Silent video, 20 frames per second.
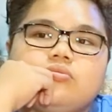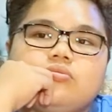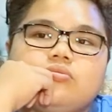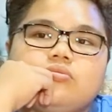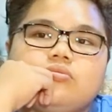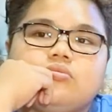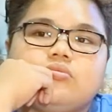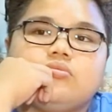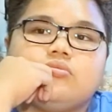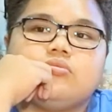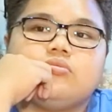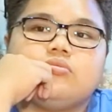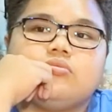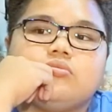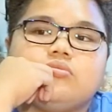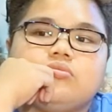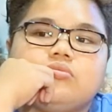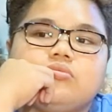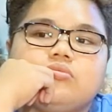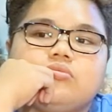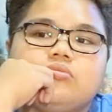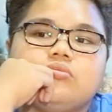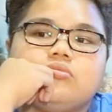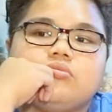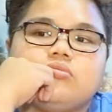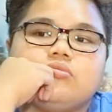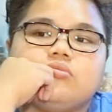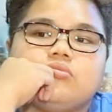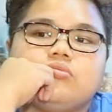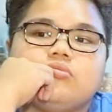
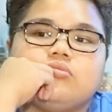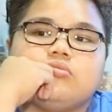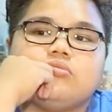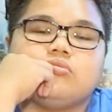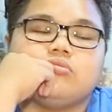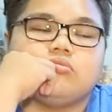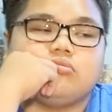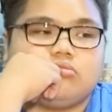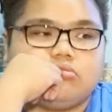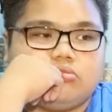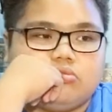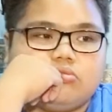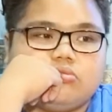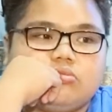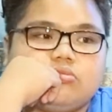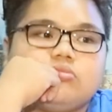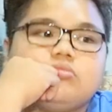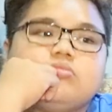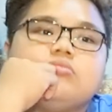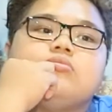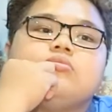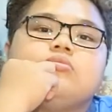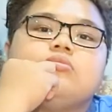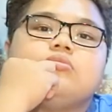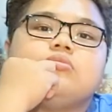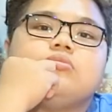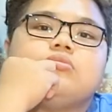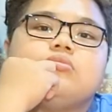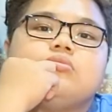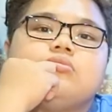
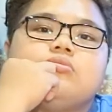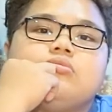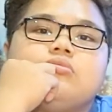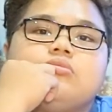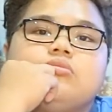No words are spoken by the person on screen.